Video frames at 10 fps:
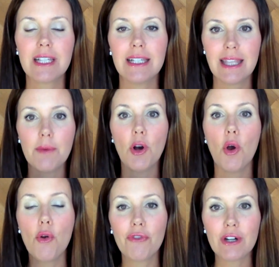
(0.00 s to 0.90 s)
because they will
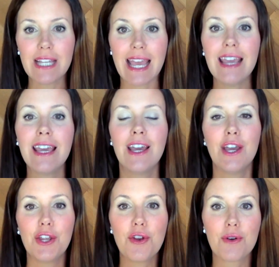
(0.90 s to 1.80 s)
overtake
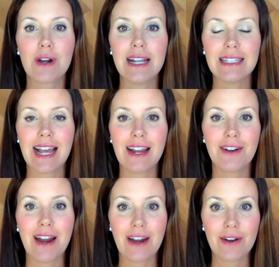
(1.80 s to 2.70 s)
your
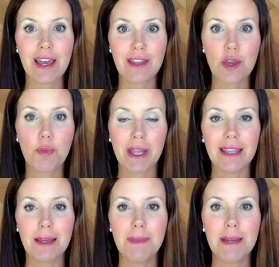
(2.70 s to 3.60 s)
entire area that you
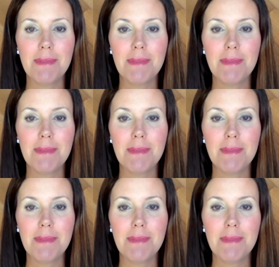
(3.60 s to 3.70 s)
plant them in,